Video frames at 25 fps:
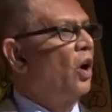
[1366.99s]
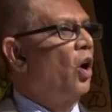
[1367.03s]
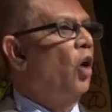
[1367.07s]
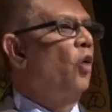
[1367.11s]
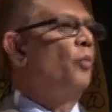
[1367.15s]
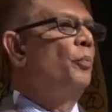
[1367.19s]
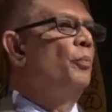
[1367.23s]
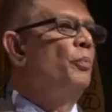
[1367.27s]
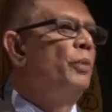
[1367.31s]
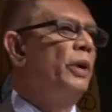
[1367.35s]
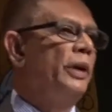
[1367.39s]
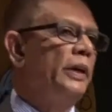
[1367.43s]

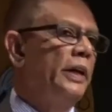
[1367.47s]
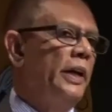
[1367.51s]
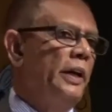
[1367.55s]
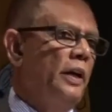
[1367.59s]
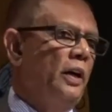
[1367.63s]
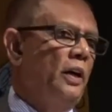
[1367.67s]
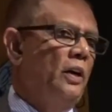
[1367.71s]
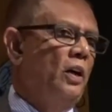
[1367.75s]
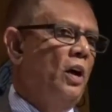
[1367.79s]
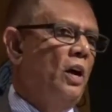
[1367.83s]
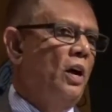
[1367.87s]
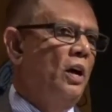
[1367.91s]
of
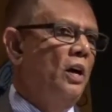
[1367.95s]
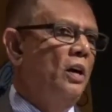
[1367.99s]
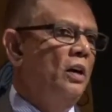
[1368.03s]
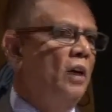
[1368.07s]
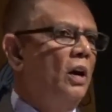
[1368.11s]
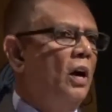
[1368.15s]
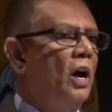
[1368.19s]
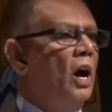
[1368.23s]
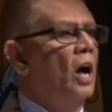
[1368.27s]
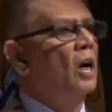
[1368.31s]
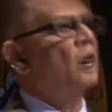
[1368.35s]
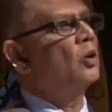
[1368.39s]
bringing
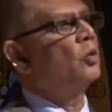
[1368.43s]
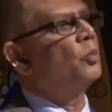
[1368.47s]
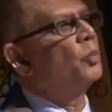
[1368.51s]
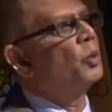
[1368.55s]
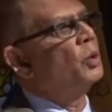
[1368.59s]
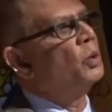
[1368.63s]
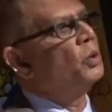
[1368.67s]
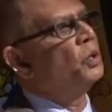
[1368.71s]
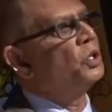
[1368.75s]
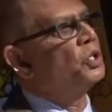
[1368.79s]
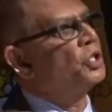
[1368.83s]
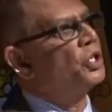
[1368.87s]

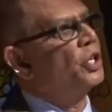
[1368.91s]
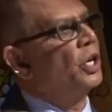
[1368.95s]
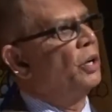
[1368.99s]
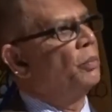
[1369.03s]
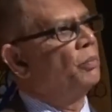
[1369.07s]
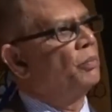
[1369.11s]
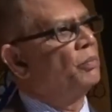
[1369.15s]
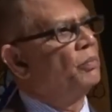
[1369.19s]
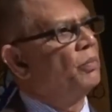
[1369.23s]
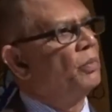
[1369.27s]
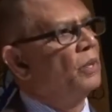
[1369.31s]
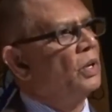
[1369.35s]
entrepreneurship